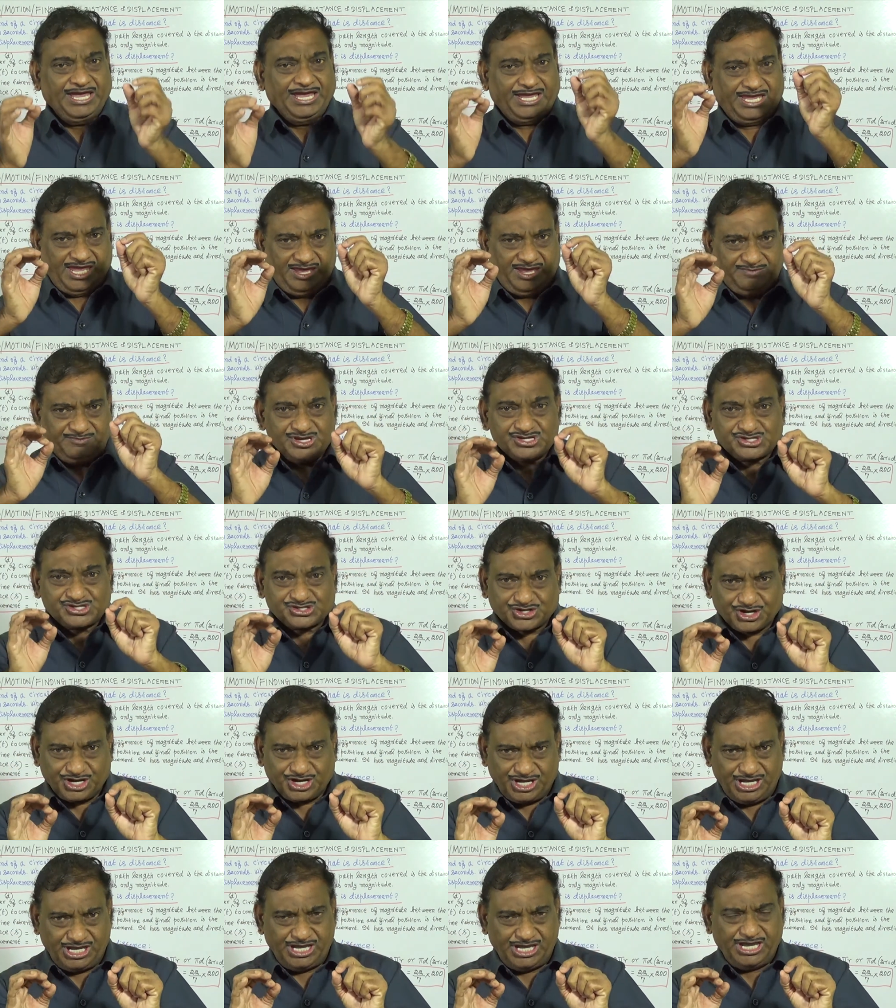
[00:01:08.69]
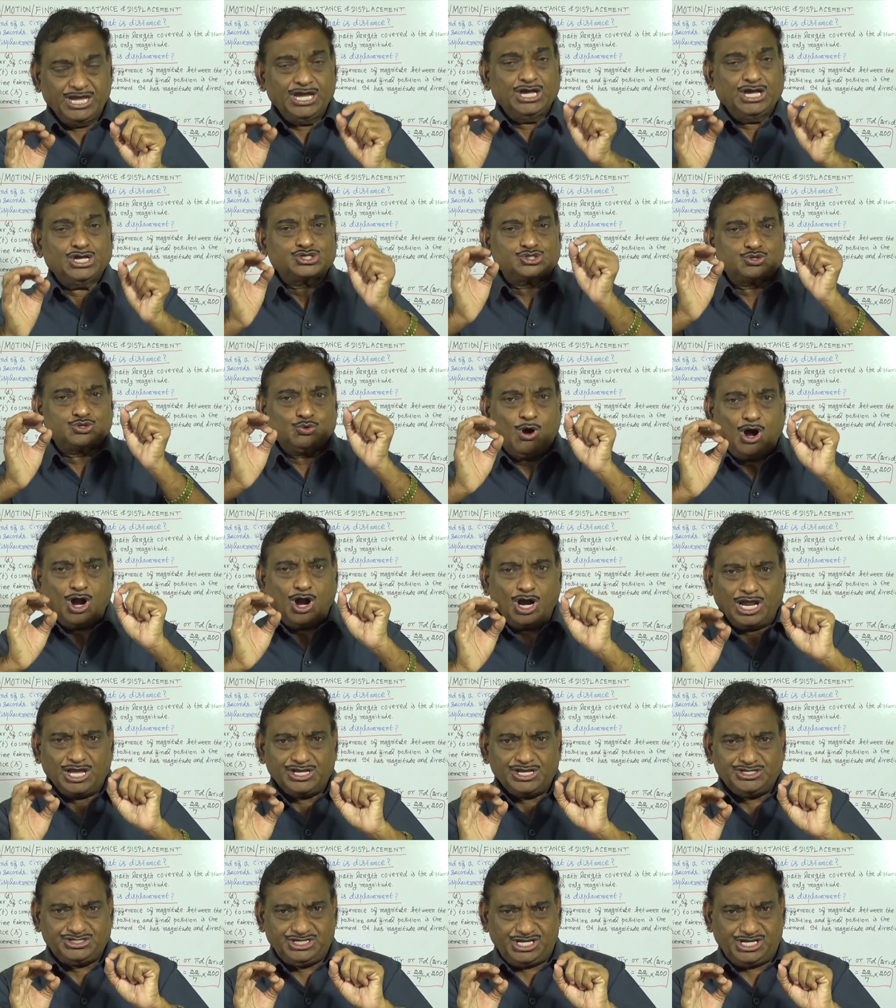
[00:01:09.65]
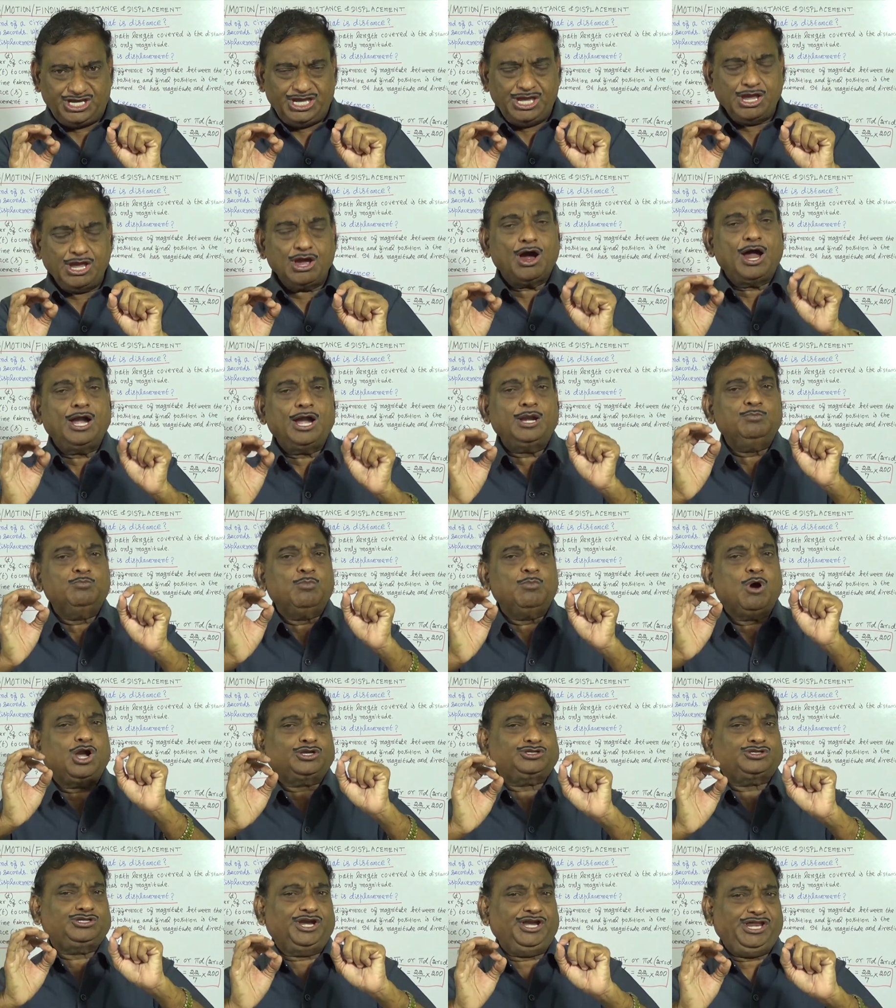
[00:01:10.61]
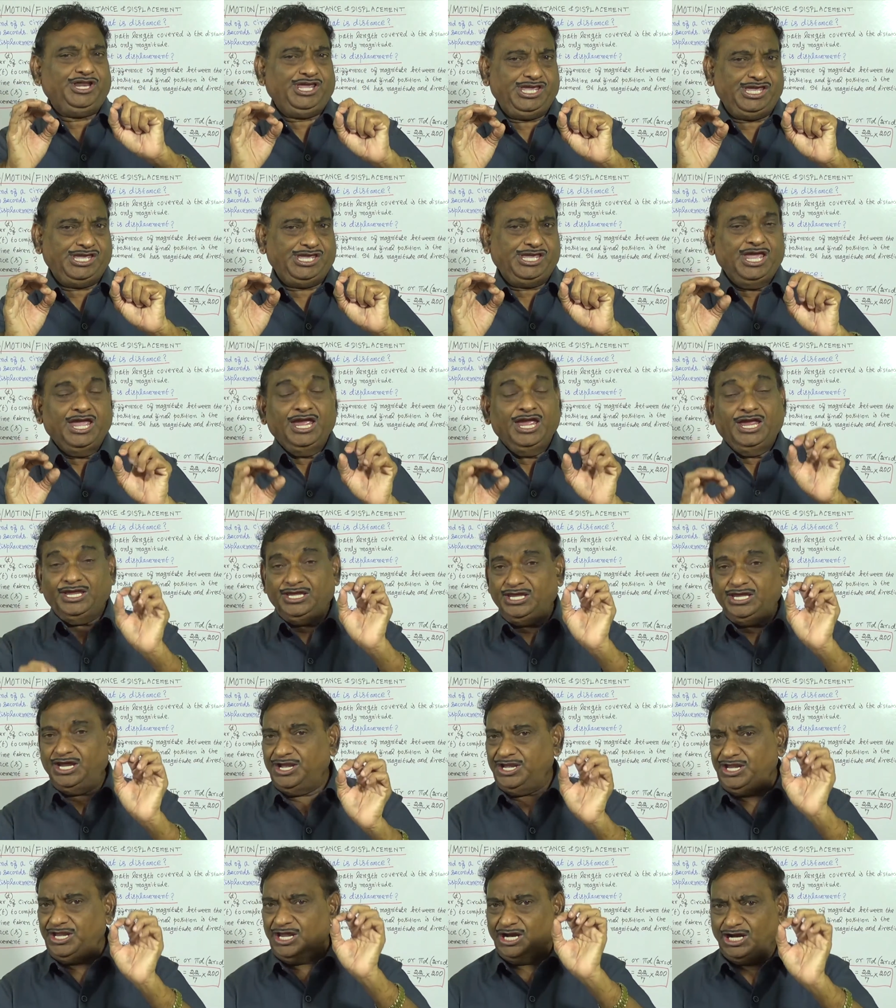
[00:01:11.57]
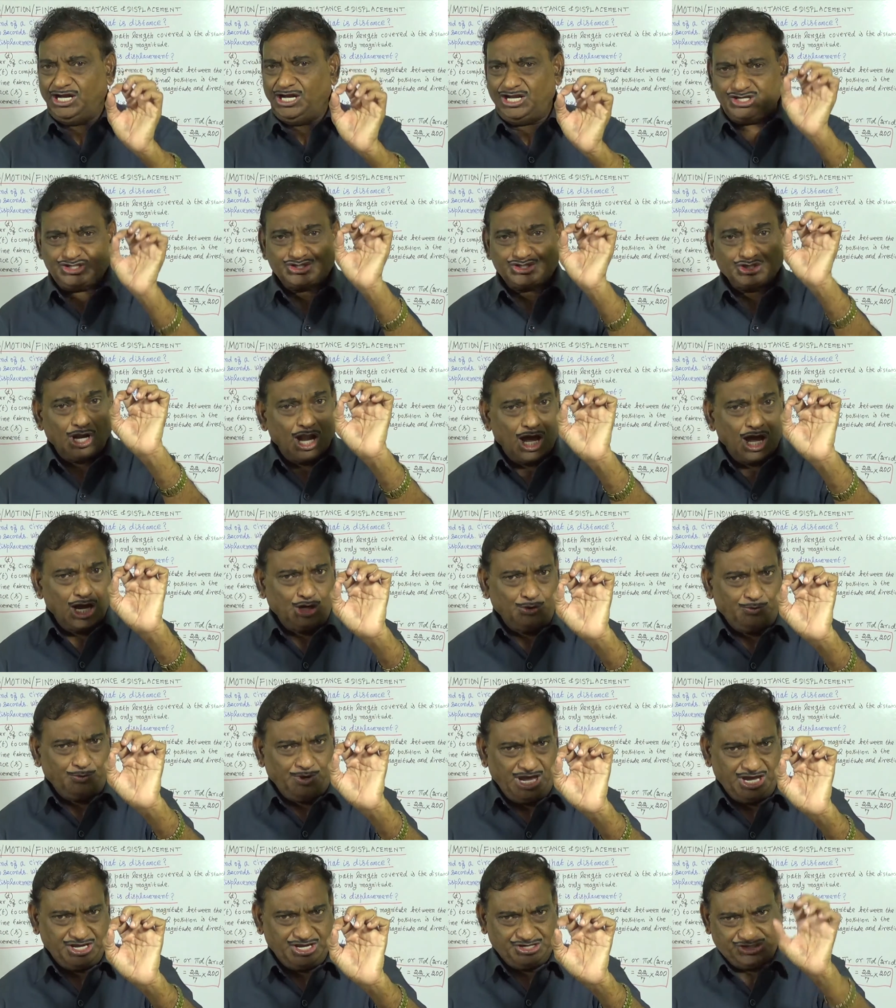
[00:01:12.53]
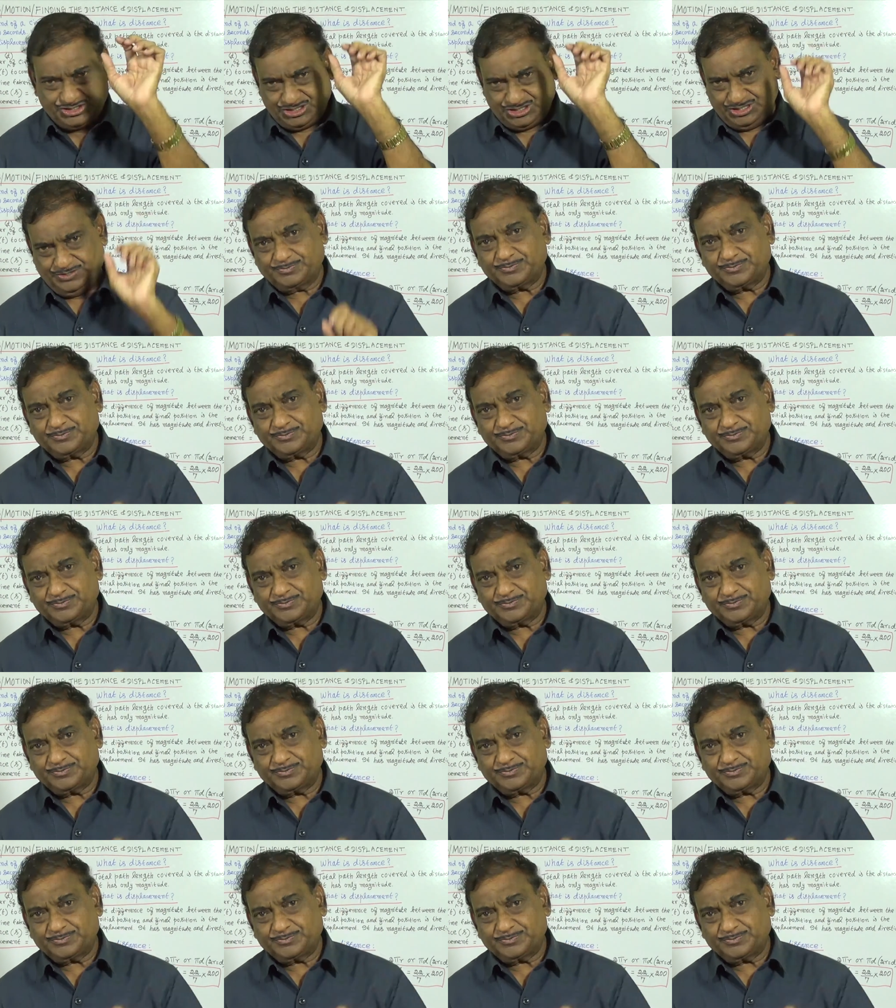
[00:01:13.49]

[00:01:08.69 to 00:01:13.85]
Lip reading: chemistry, zoology and botany in English language.